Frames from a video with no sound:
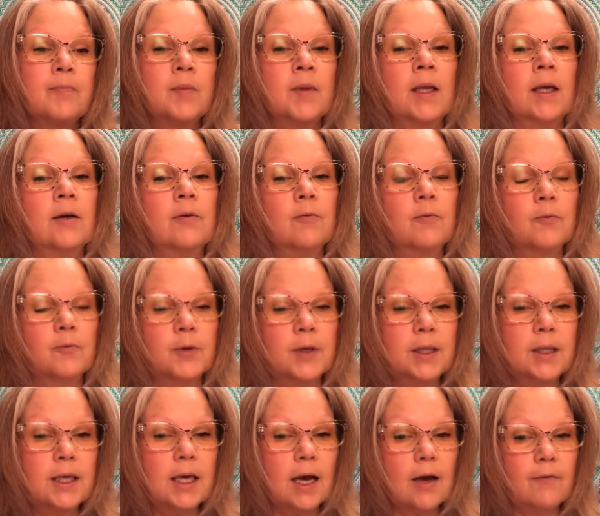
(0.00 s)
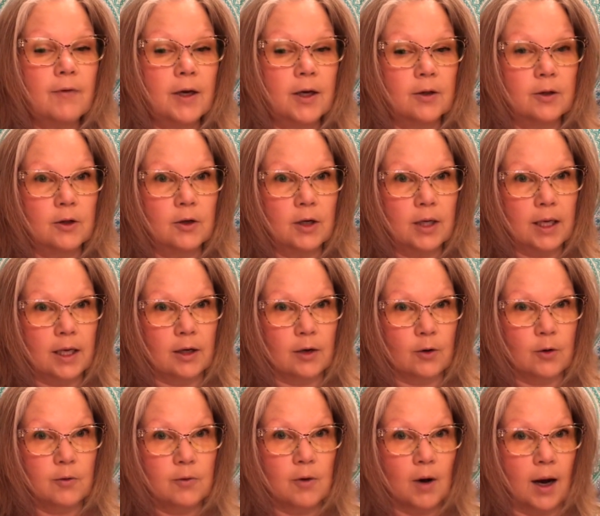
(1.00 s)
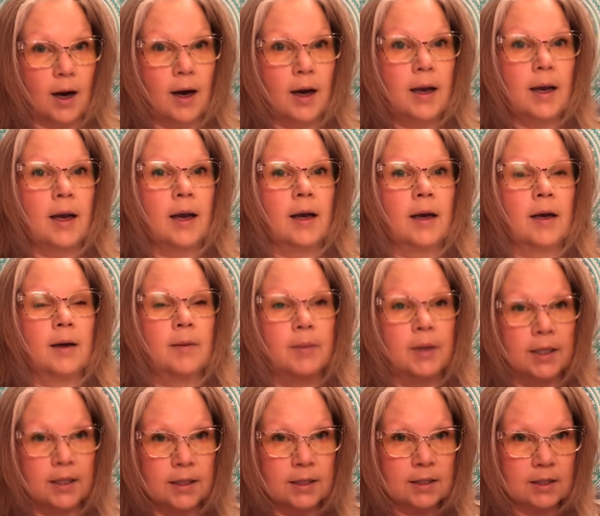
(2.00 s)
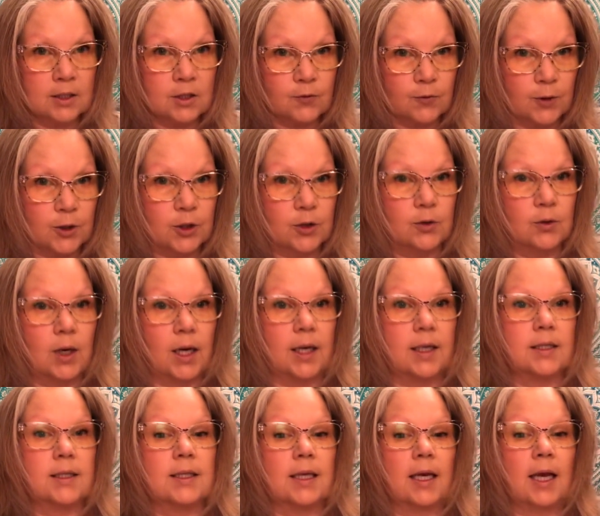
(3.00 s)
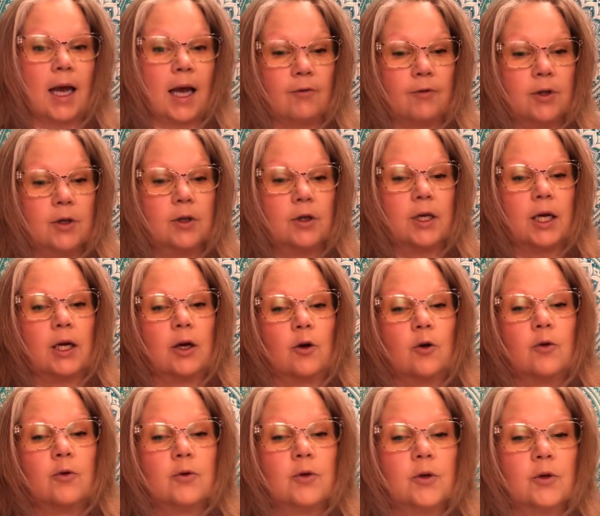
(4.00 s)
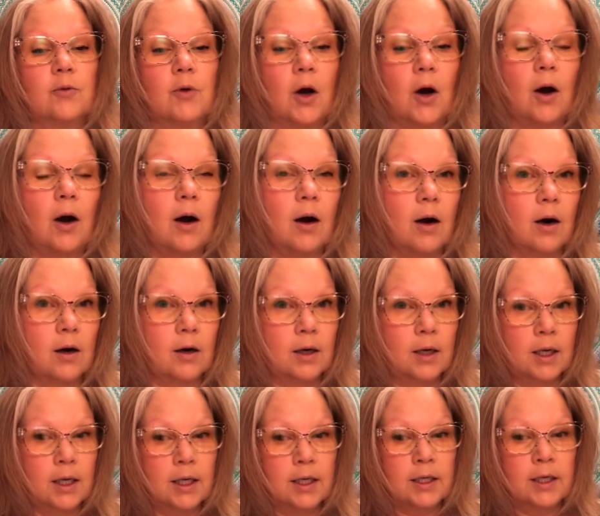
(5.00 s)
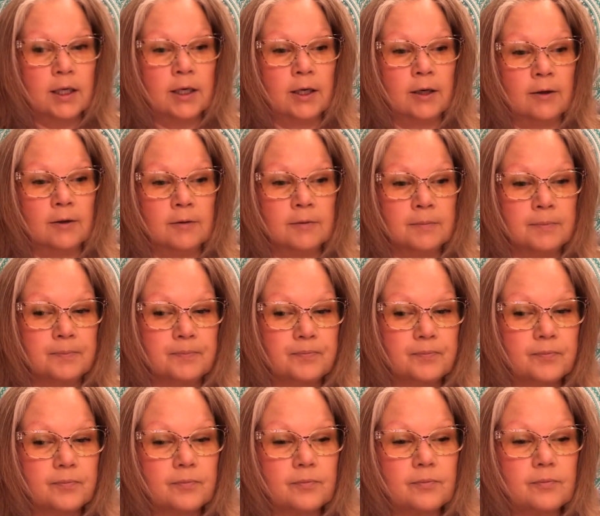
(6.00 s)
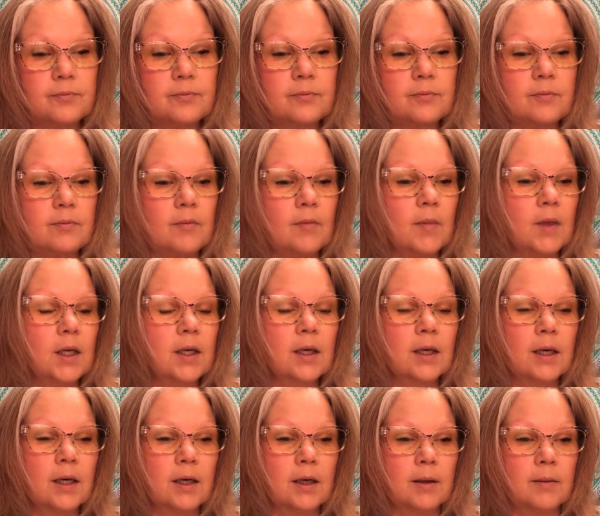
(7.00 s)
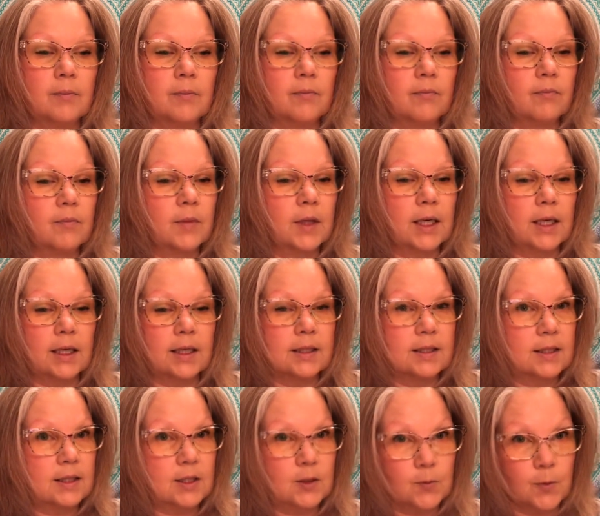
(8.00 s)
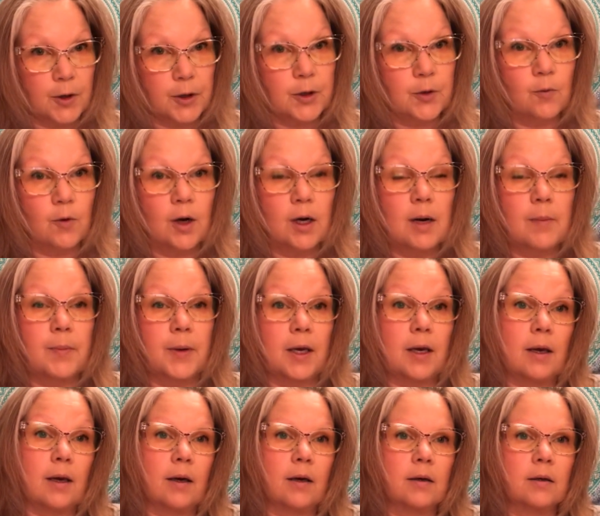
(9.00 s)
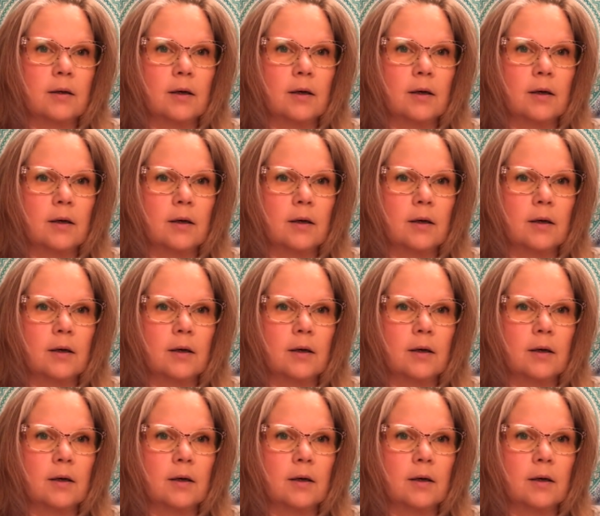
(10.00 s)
And really having a look at who I am. And this is for you guys, like, have a look at who you are, you know, um, like, is this where you want to be?